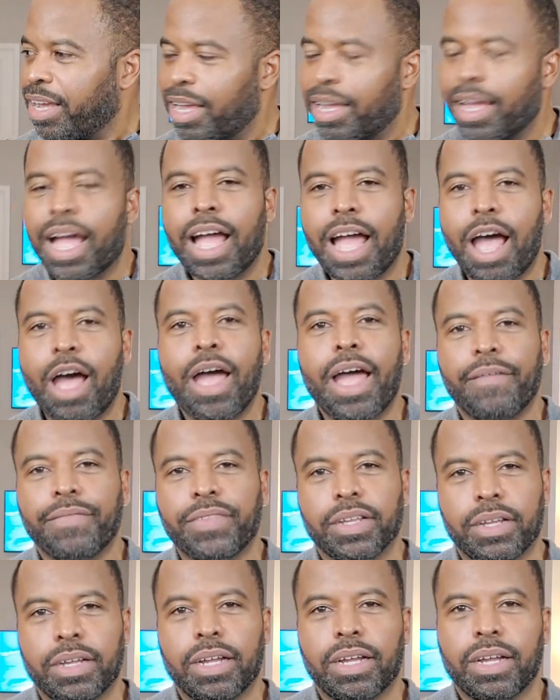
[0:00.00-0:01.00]
I, have
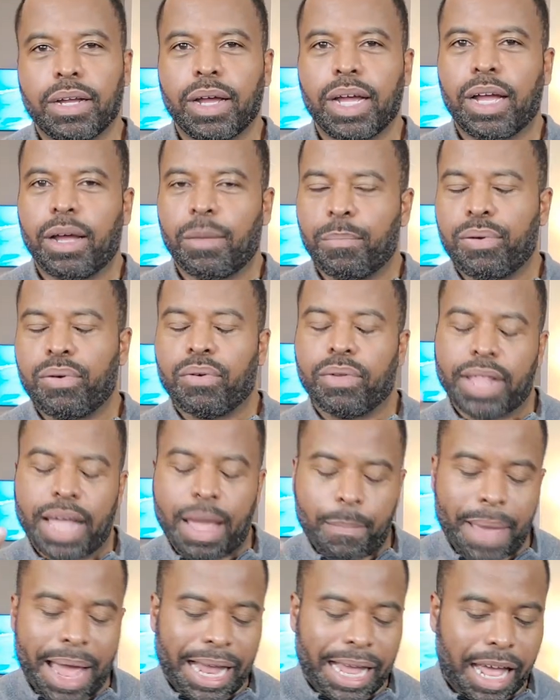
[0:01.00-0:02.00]
to uh, uh, pull
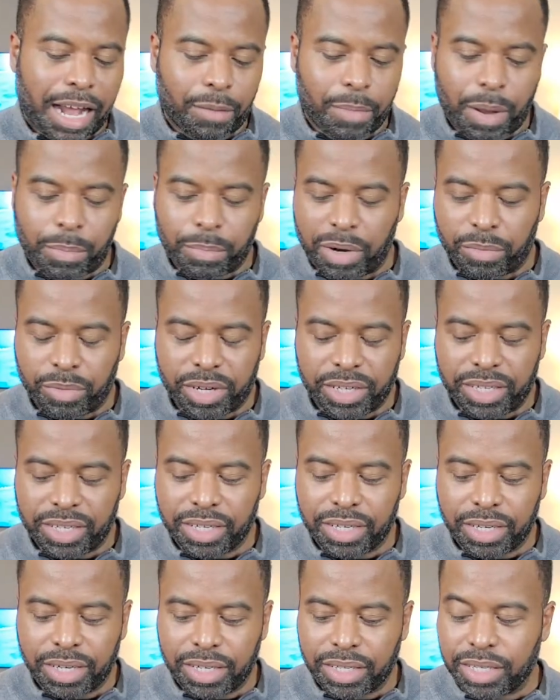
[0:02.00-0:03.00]
that back out of my memory
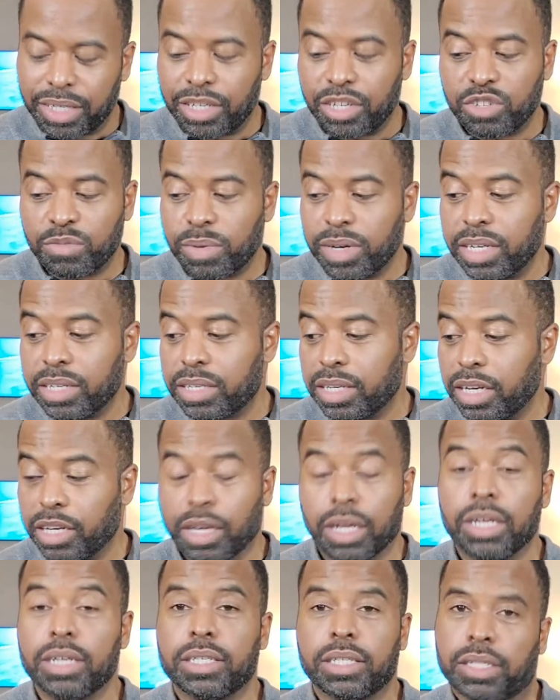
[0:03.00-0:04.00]
to to use, but it's in,
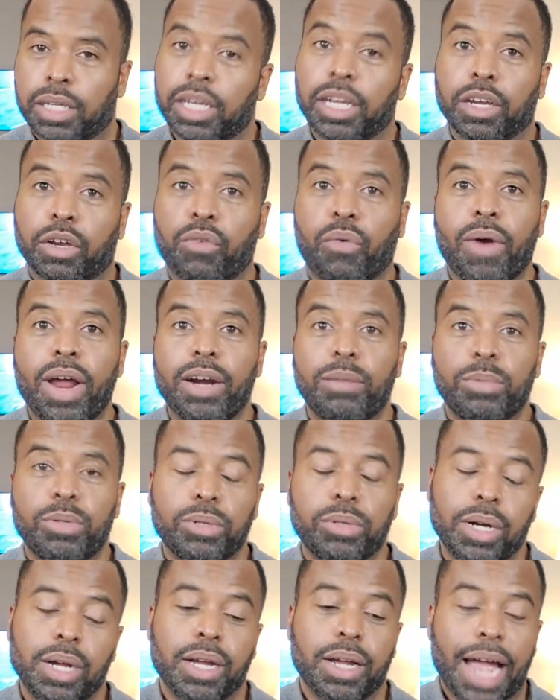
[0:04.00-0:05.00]
is
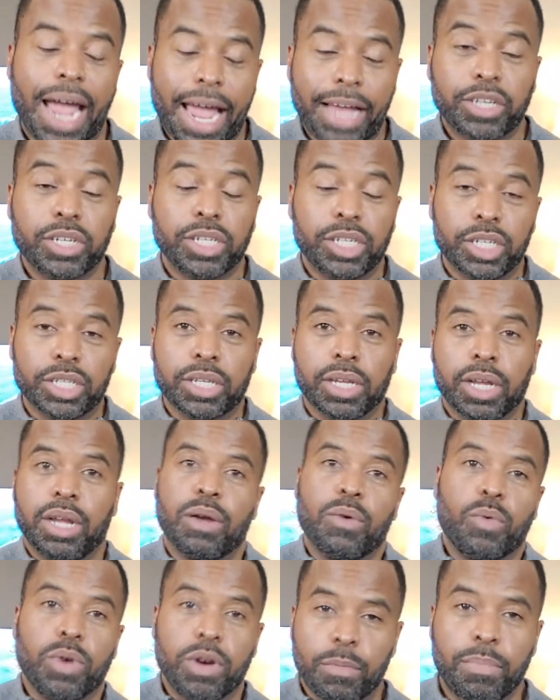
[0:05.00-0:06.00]
incredible. I actually
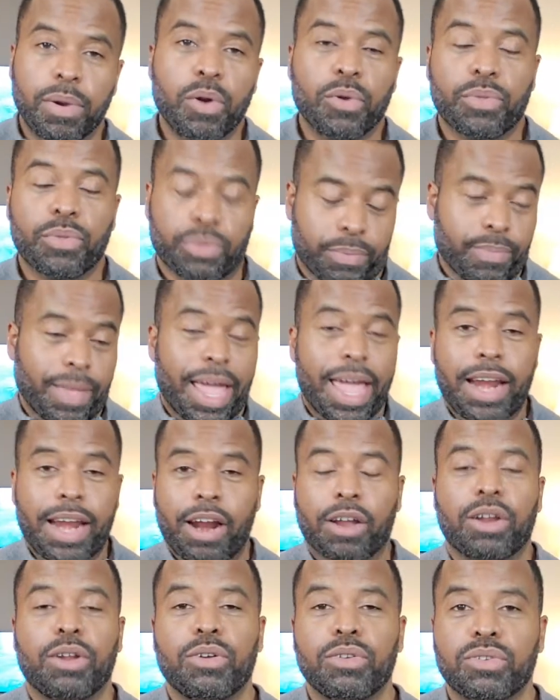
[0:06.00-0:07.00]
just we were both
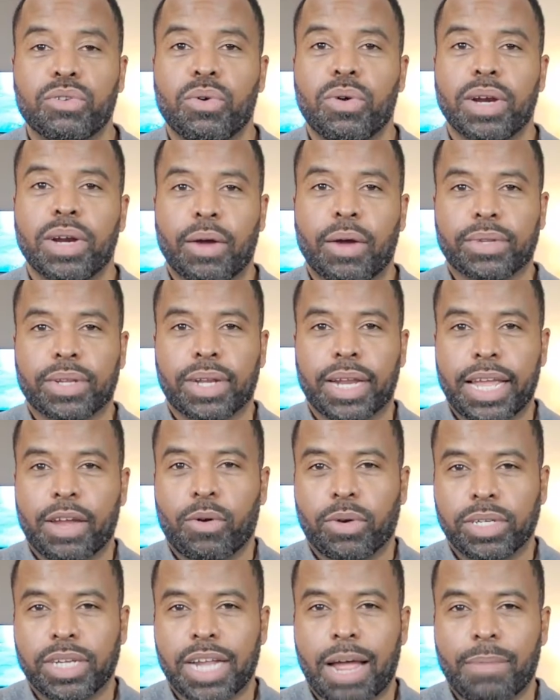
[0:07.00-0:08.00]
had our clothes on. I was
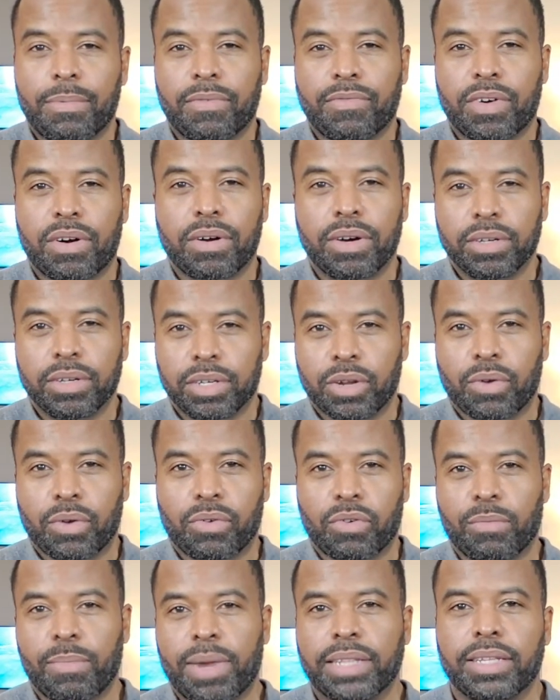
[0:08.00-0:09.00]
laying on top of her, told
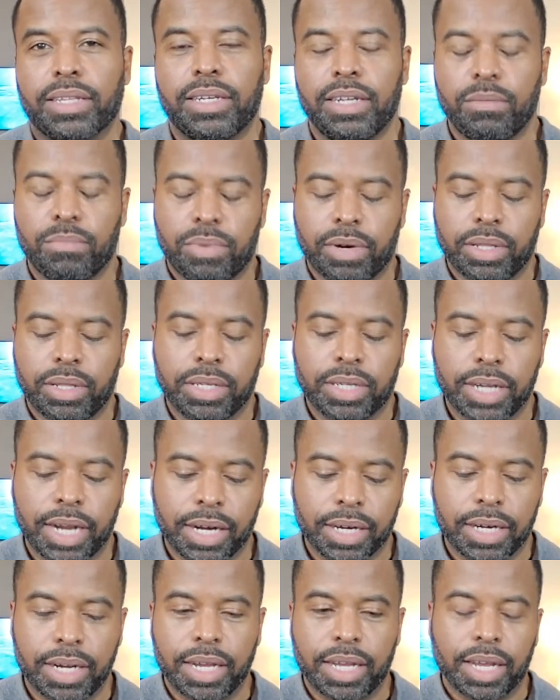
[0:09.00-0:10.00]
her about the deep breathing
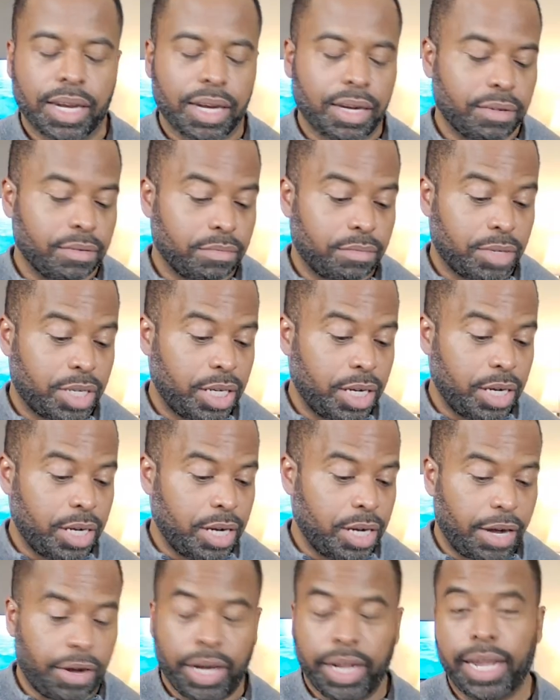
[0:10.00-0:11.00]
technique, and she
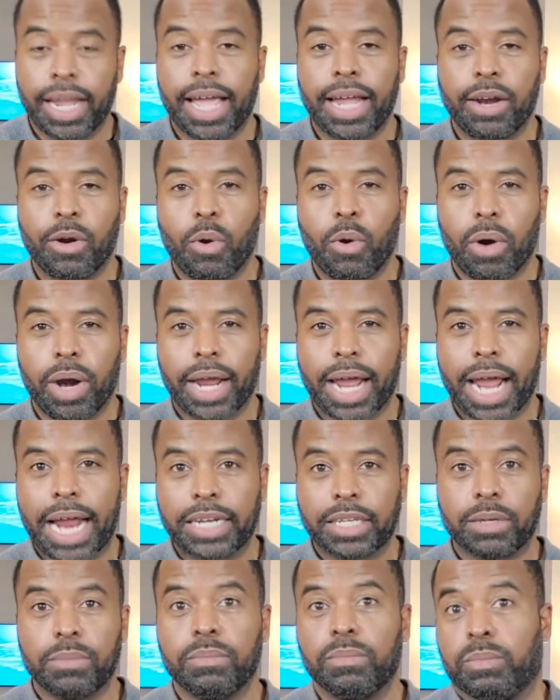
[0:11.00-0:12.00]
nearly had an
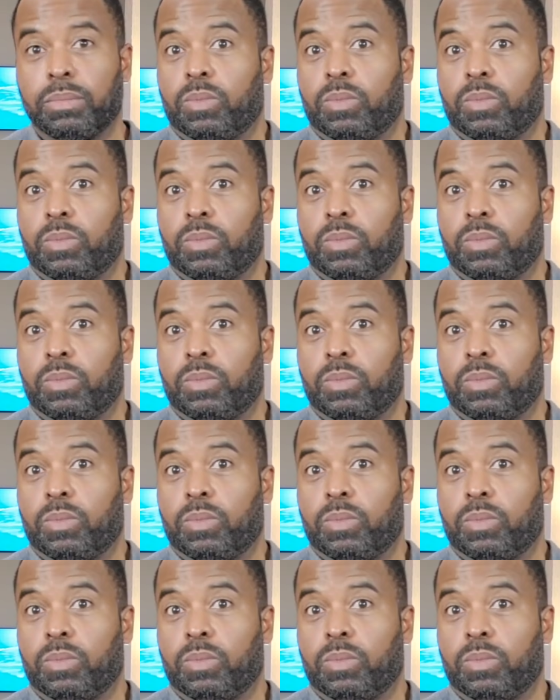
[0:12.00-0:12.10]
orgasm.